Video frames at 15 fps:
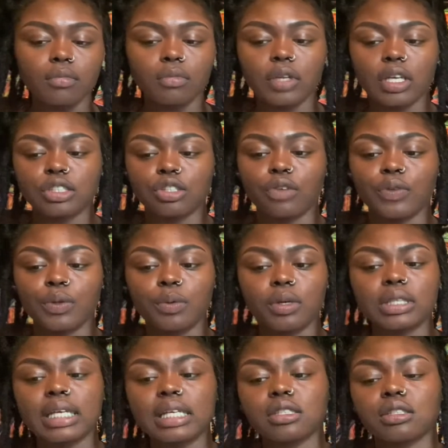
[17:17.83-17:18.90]
So if you want
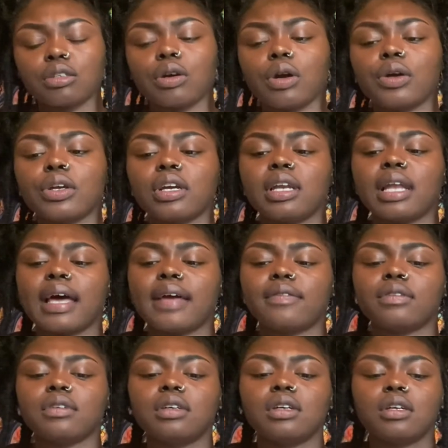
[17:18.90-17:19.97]
things to grow in your life,
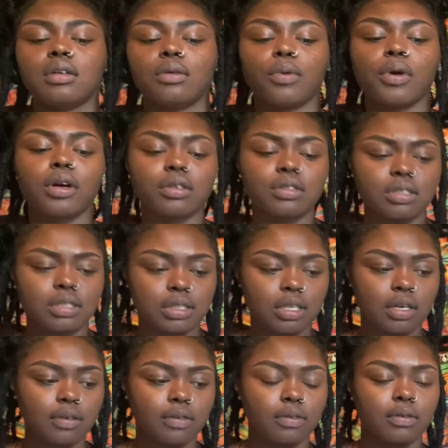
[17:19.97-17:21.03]
work on
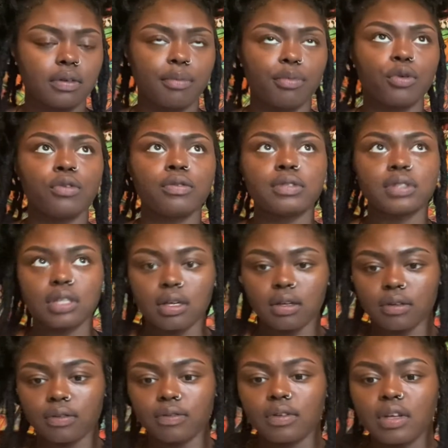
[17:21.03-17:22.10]
yourself, improve
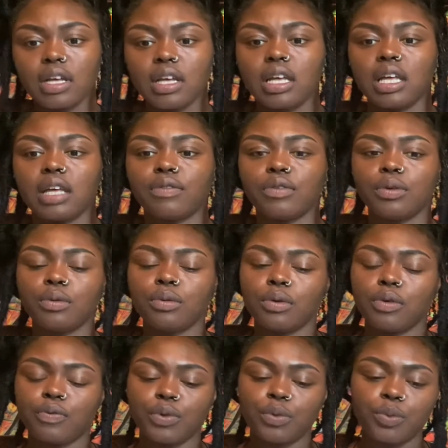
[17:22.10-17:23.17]
self. If
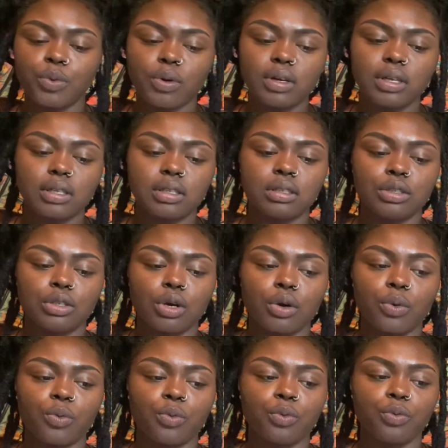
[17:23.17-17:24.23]
you want,
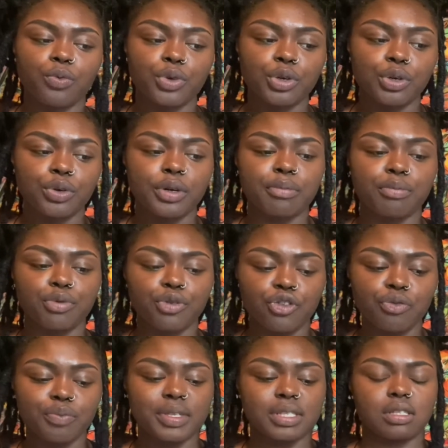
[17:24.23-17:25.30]
real
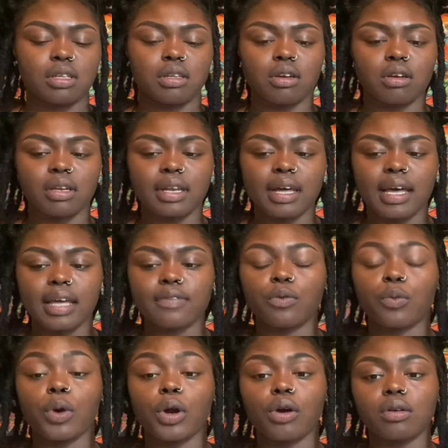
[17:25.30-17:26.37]
improvements in your life,
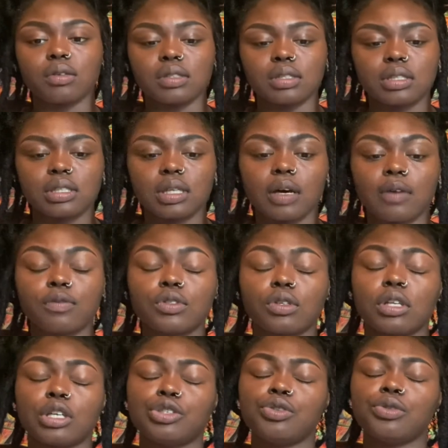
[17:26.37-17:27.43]
work on self so
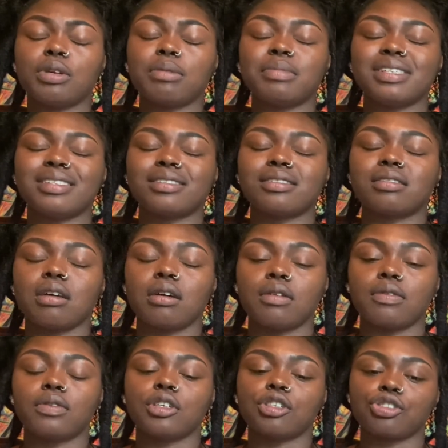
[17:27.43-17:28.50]
that you can be
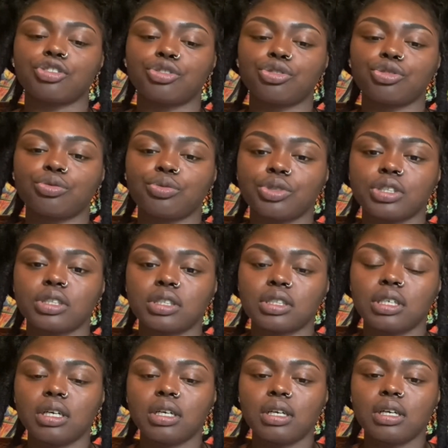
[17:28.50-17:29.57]
self-assured,
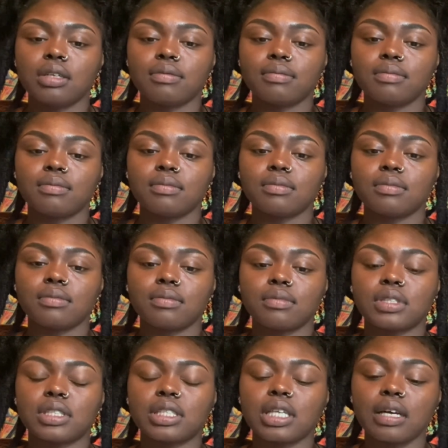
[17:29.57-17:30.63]

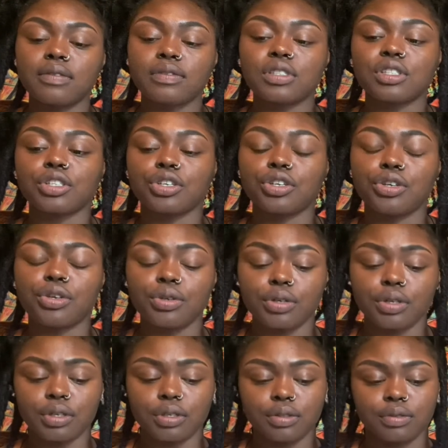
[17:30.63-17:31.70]

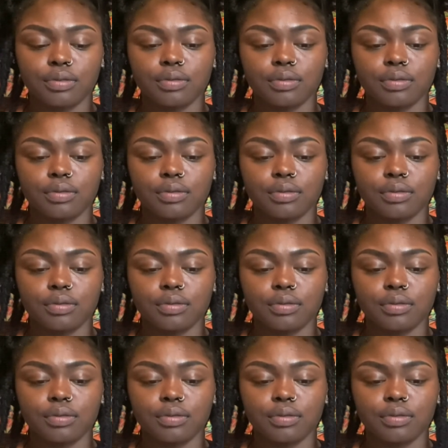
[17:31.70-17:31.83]
self-secure,